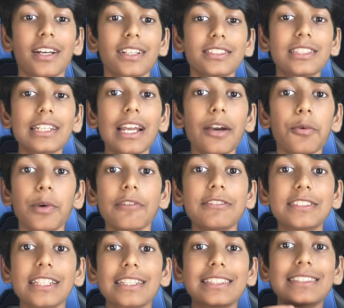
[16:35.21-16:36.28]
So now we've
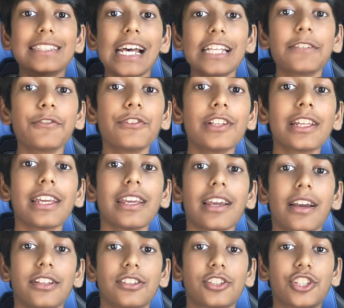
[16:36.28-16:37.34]

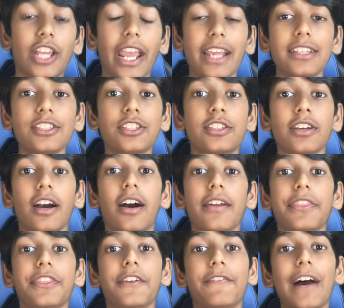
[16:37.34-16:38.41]
successfully changed
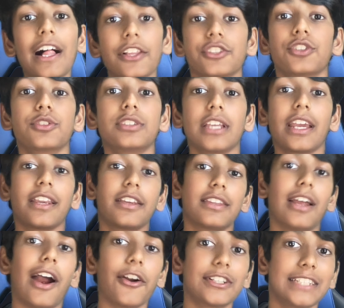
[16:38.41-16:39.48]
the values in
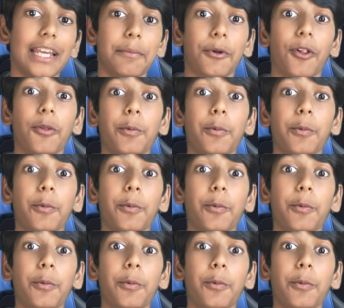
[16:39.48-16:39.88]
our table.